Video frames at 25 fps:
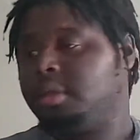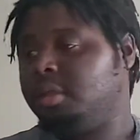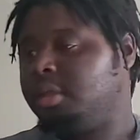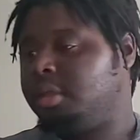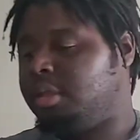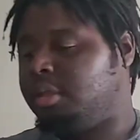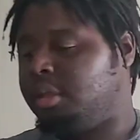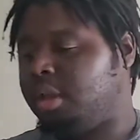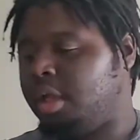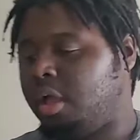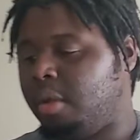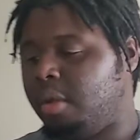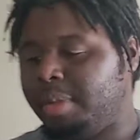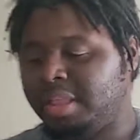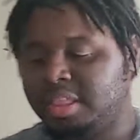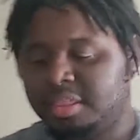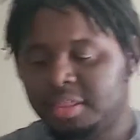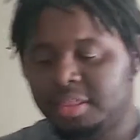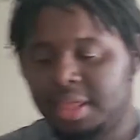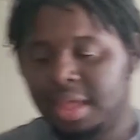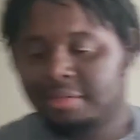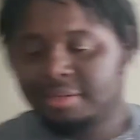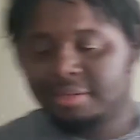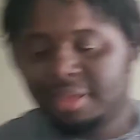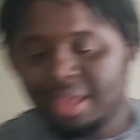You know, but at the
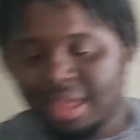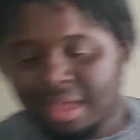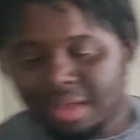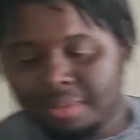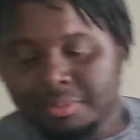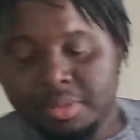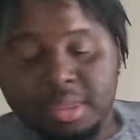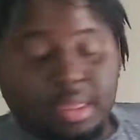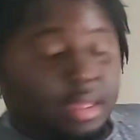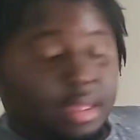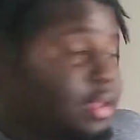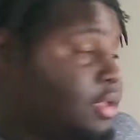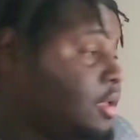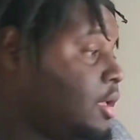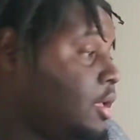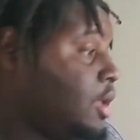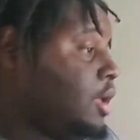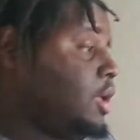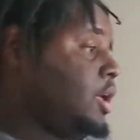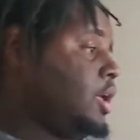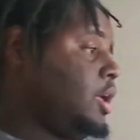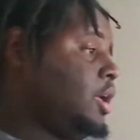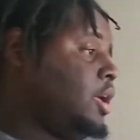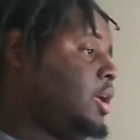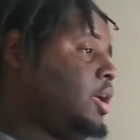same time,
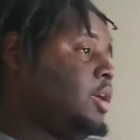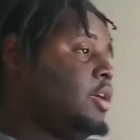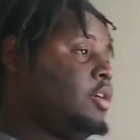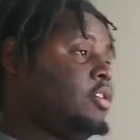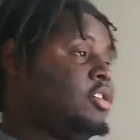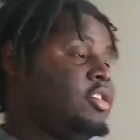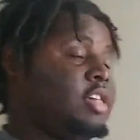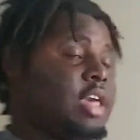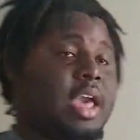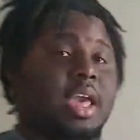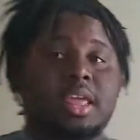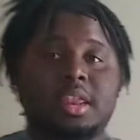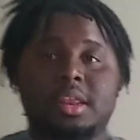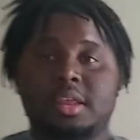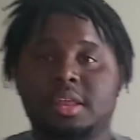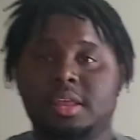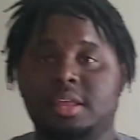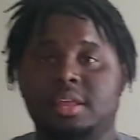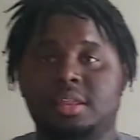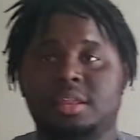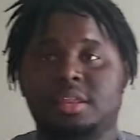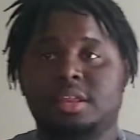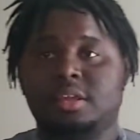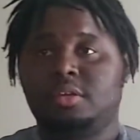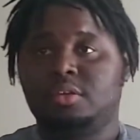Shayna
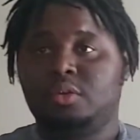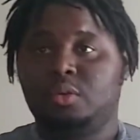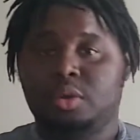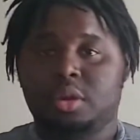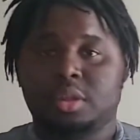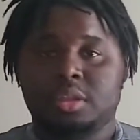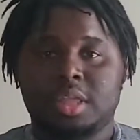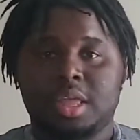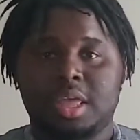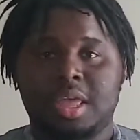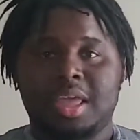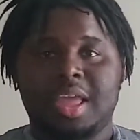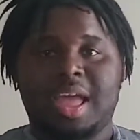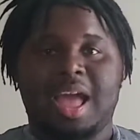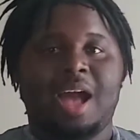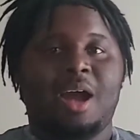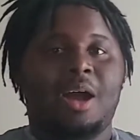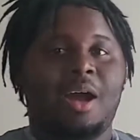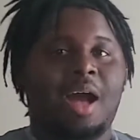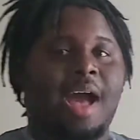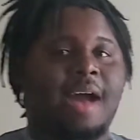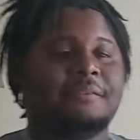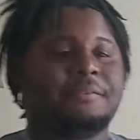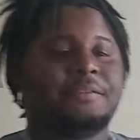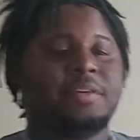is still doing her thing.
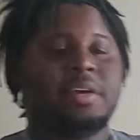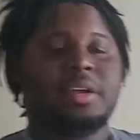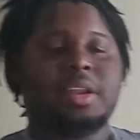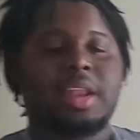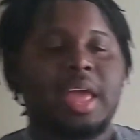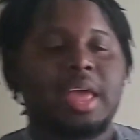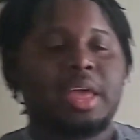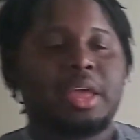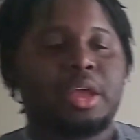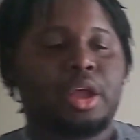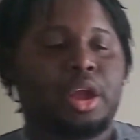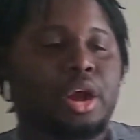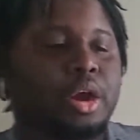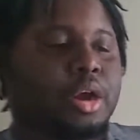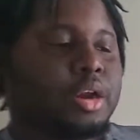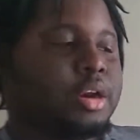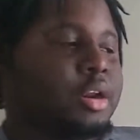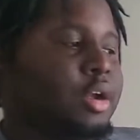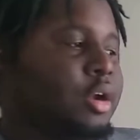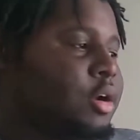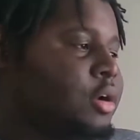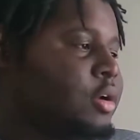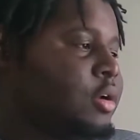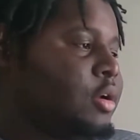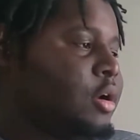I feel like her and
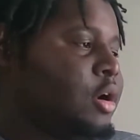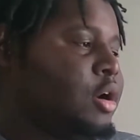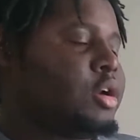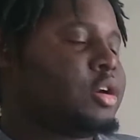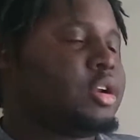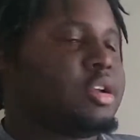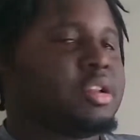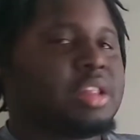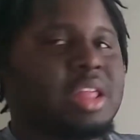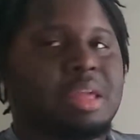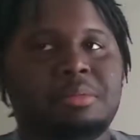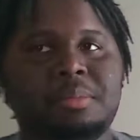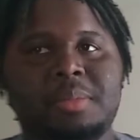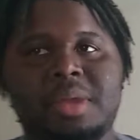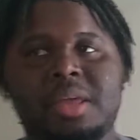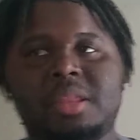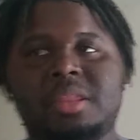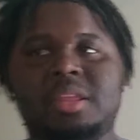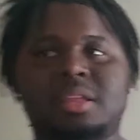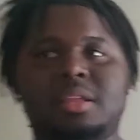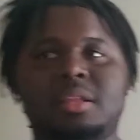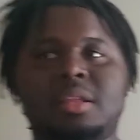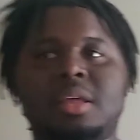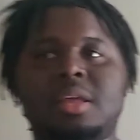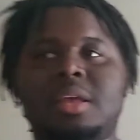her stablemates
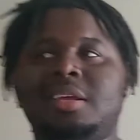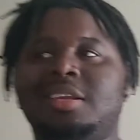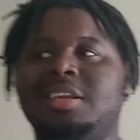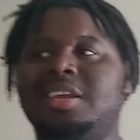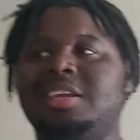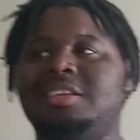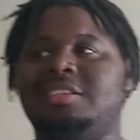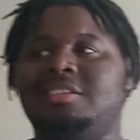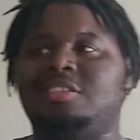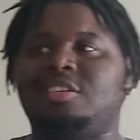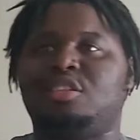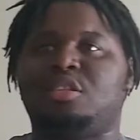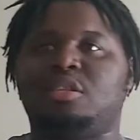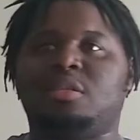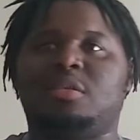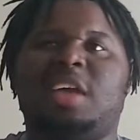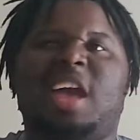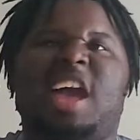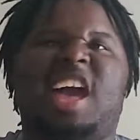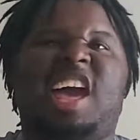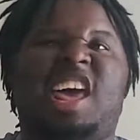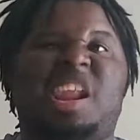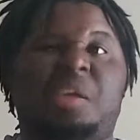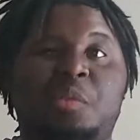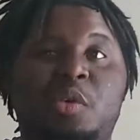need to just
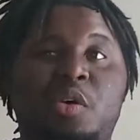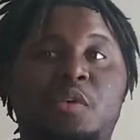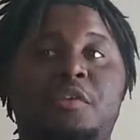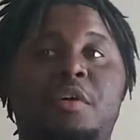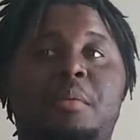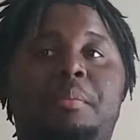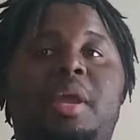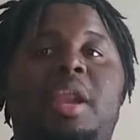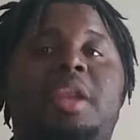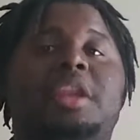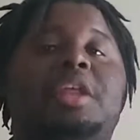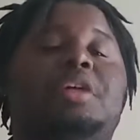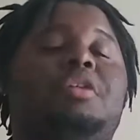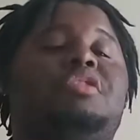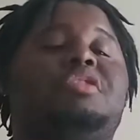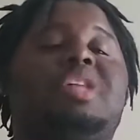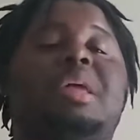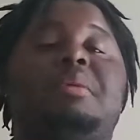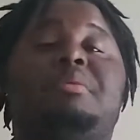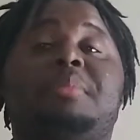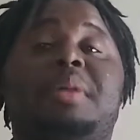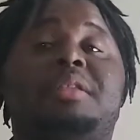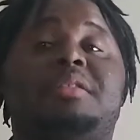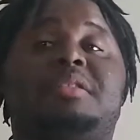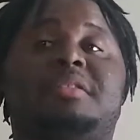kind of move up. But I need her
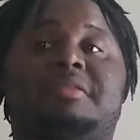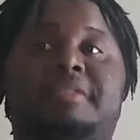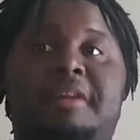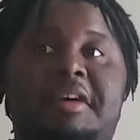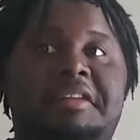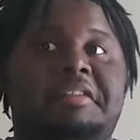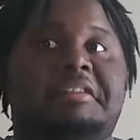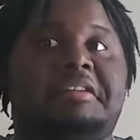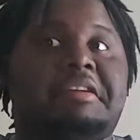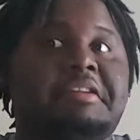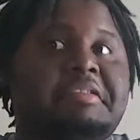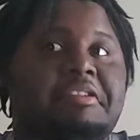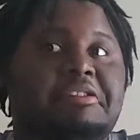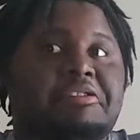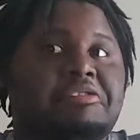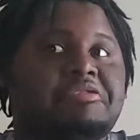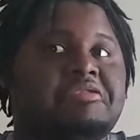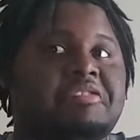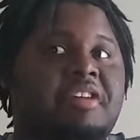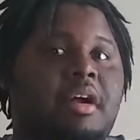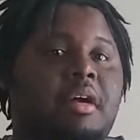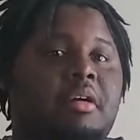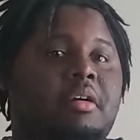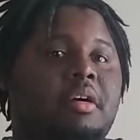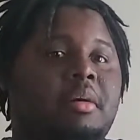stablemates to kind of get their
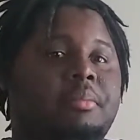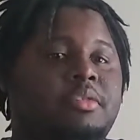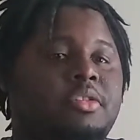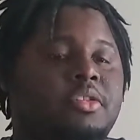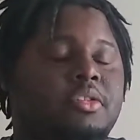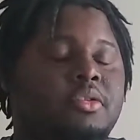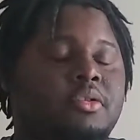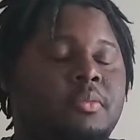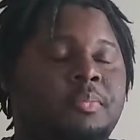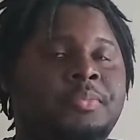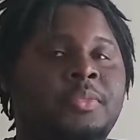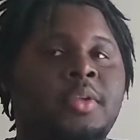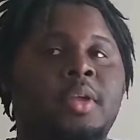stock up too.